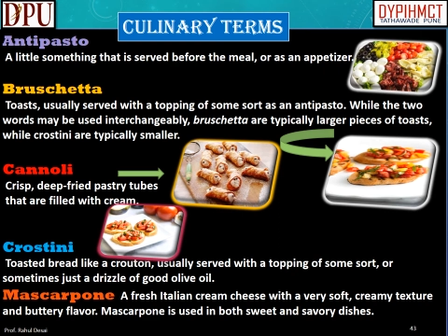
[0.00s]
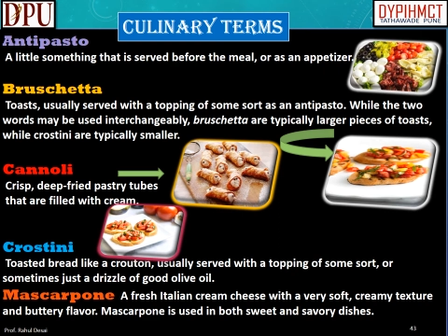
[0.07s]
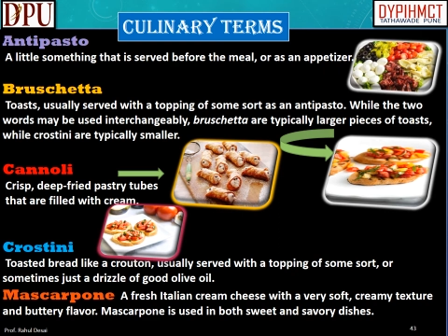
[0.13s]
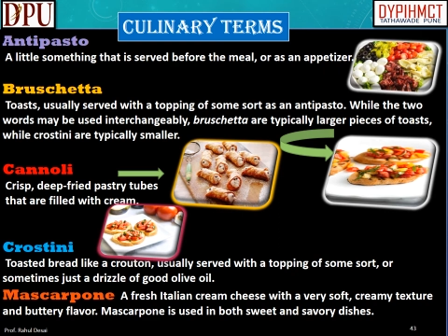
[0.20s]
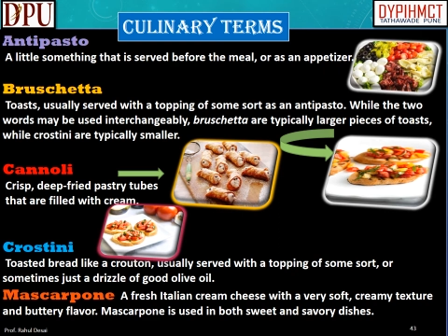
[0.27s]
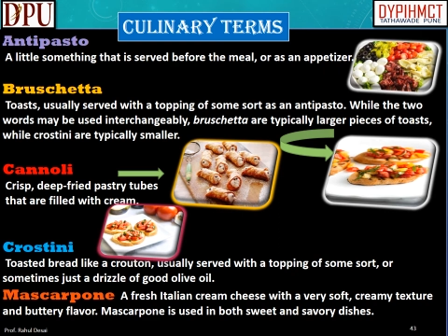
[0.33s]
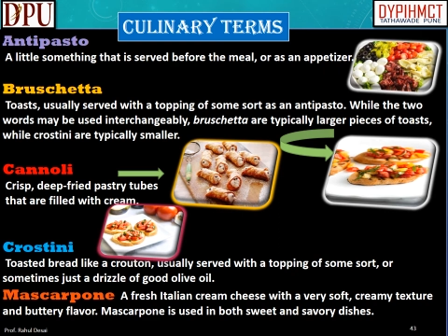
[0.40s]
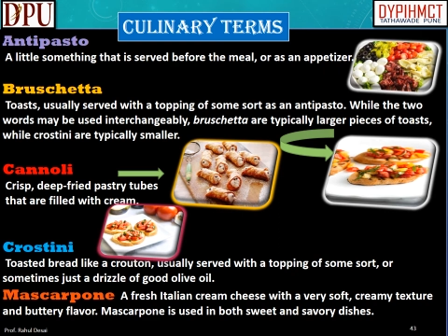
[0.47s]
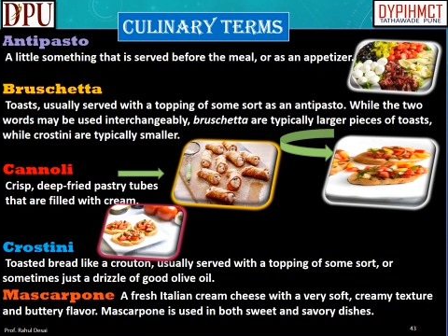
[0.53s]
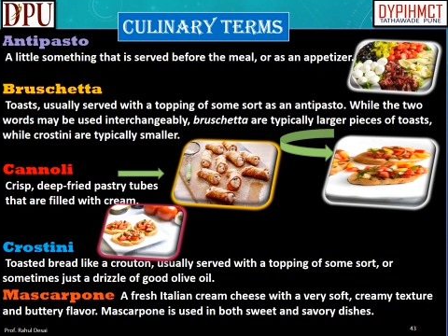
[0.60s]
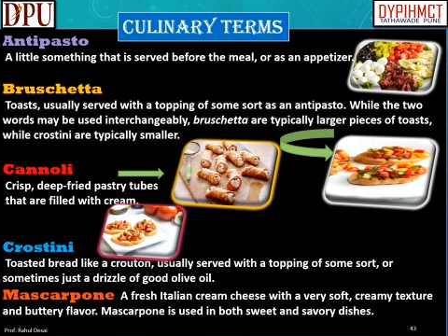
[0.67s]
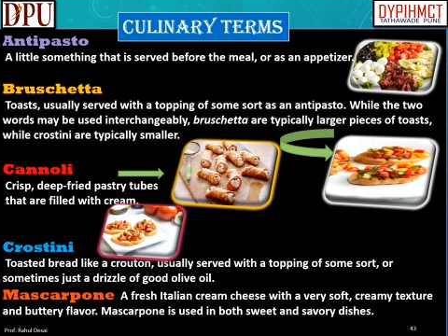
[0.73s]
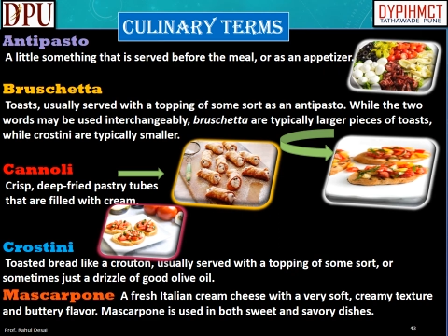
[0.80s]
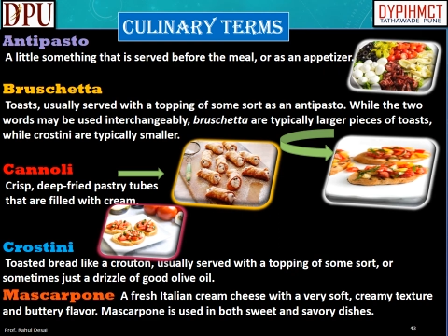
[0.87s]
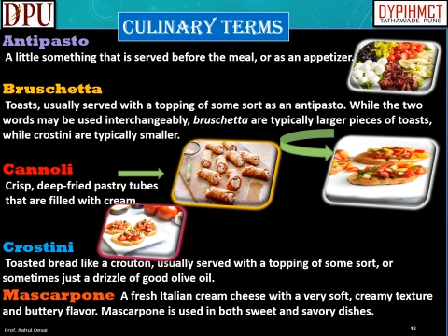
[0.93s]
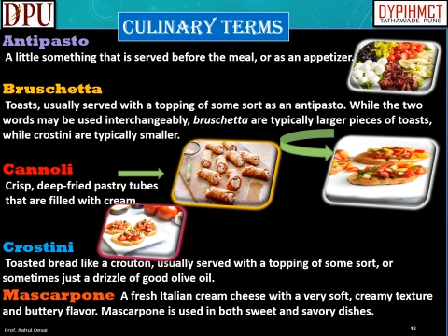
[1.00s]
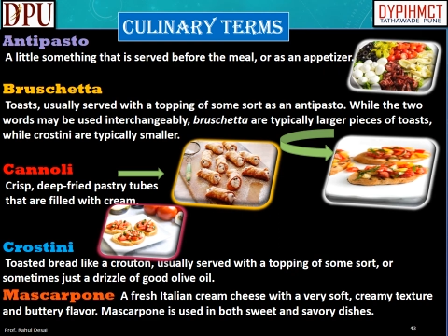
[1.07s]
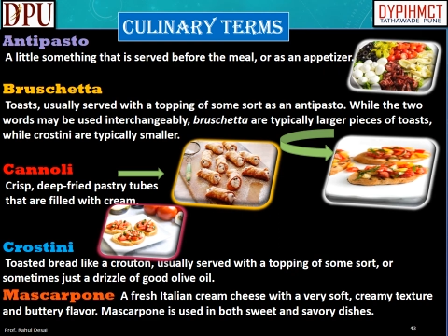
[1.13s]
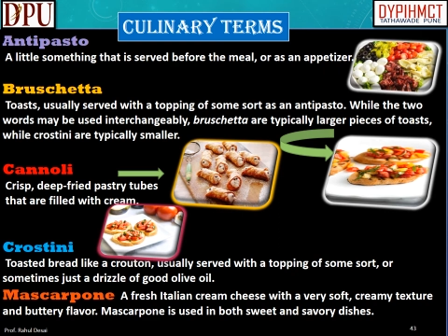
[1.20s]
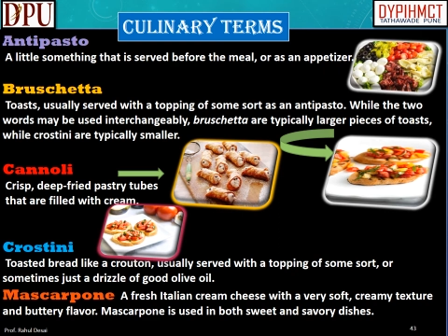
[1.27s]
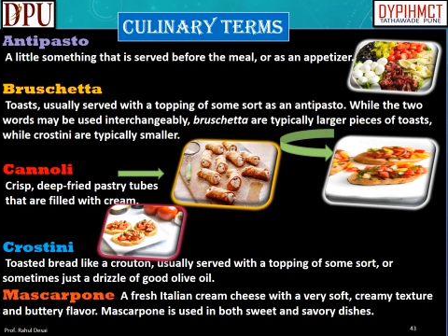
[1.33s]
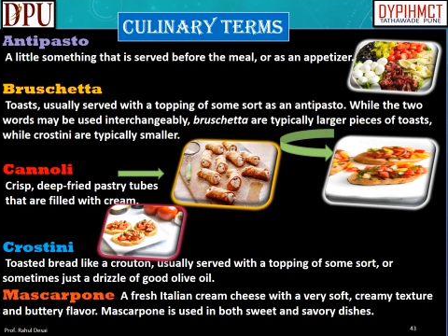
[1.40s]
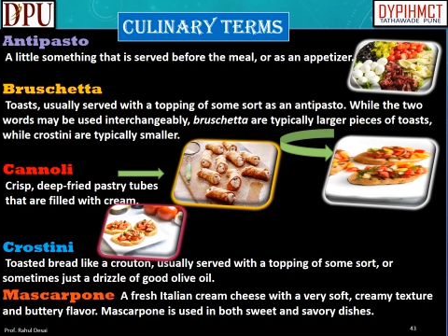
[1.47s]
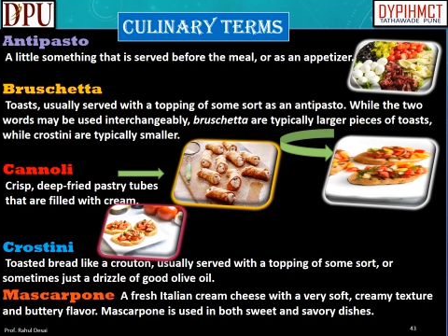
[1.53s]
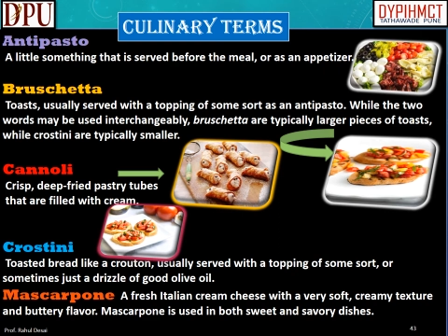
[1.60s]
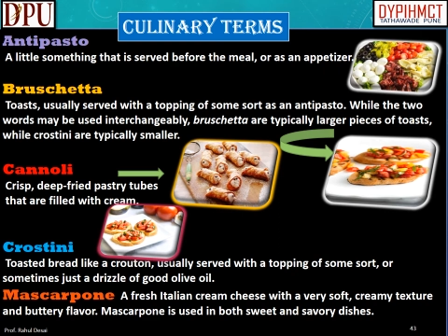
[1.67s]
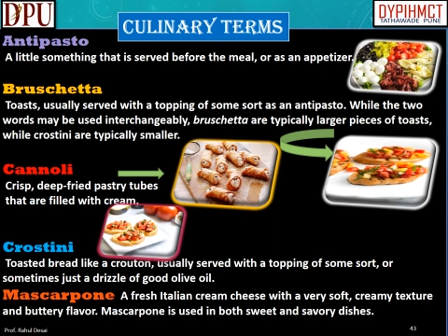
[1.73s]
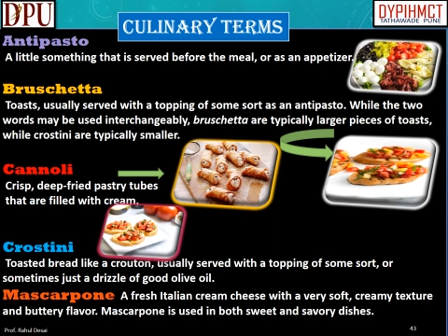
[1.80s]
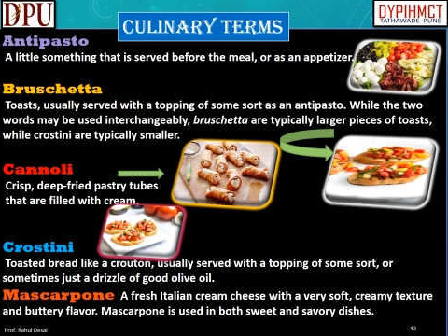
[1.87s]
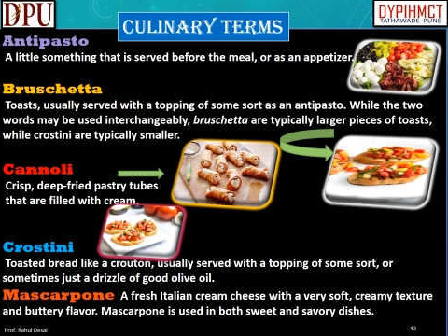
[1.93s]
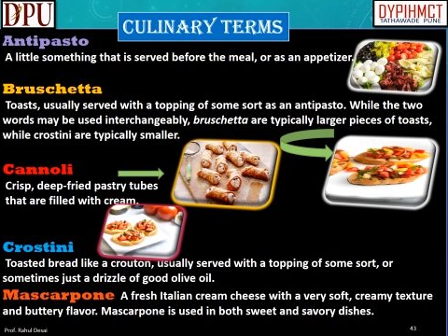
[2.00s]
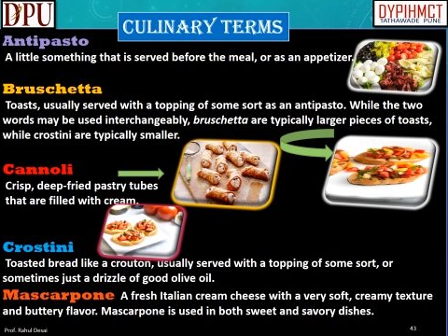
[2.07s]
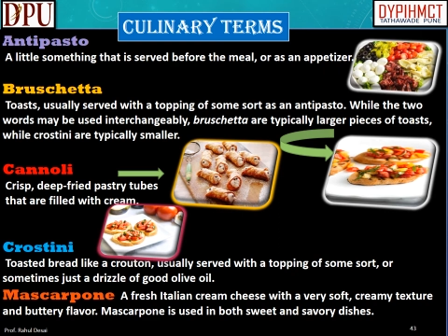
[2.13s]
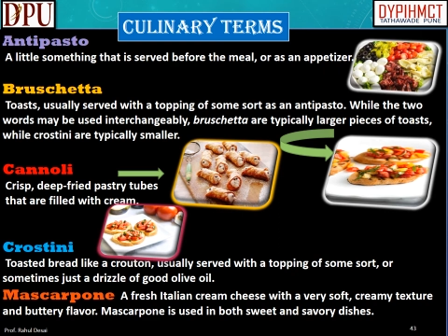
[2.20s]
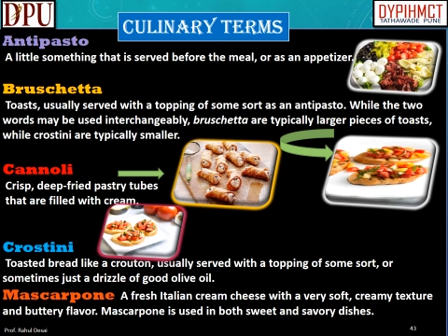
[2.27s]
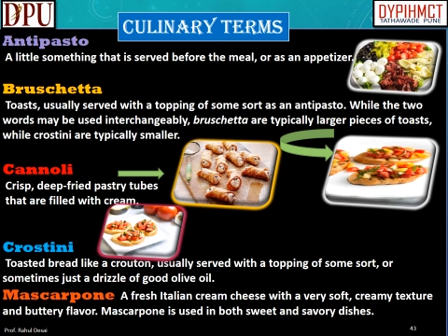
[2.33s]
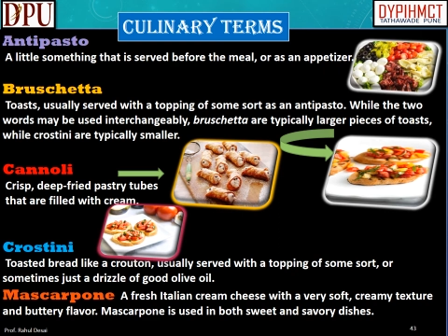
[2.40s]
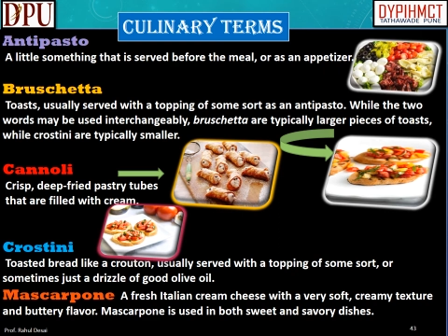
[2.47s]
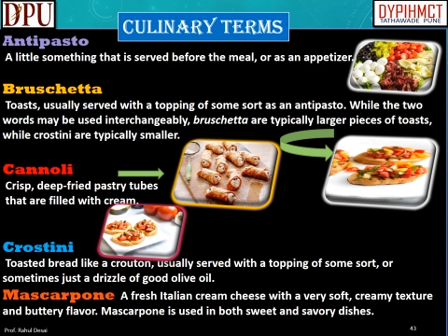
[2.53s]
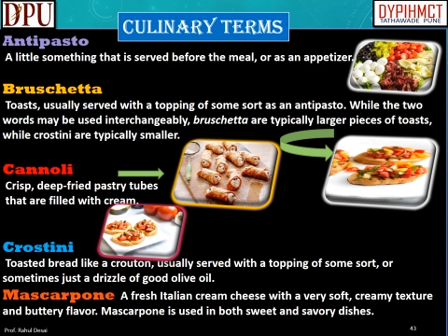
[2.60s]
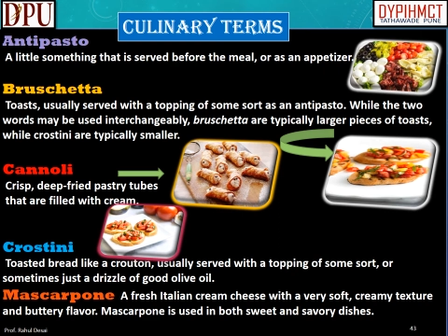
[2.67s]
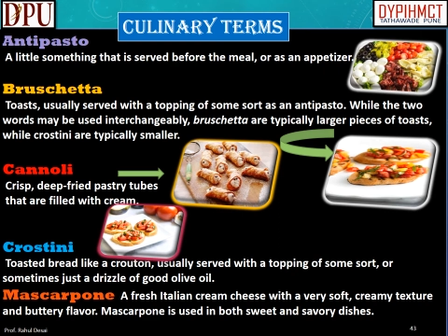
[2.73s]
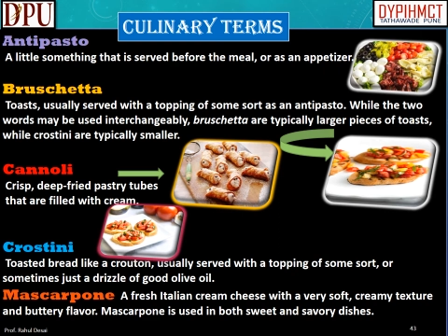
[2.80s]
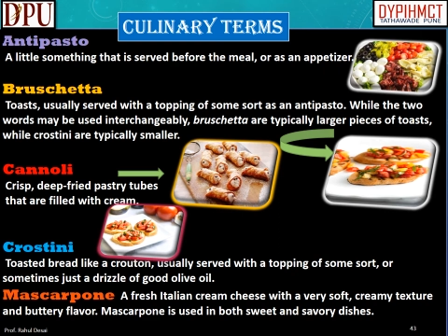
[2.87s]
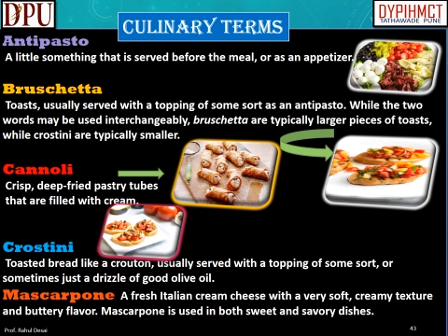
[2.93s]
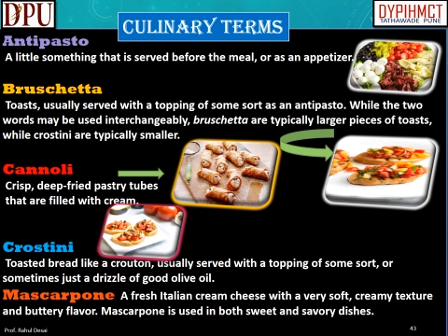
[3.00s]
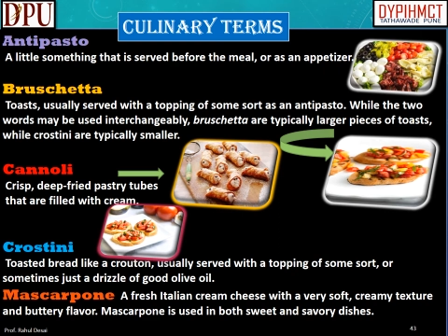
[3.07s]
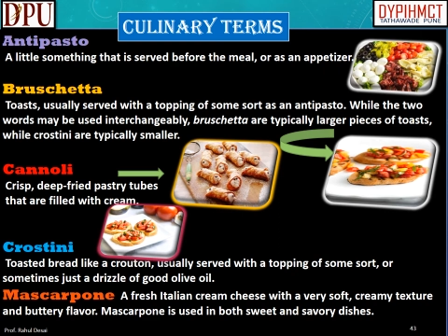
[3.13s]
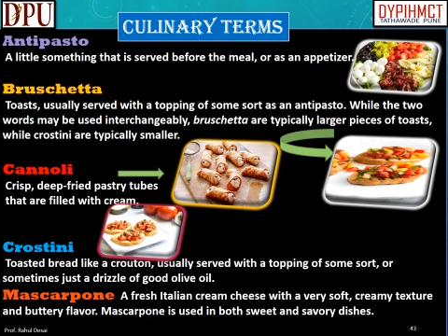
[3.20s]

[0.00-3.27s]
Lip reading: [unreadable: no face in view]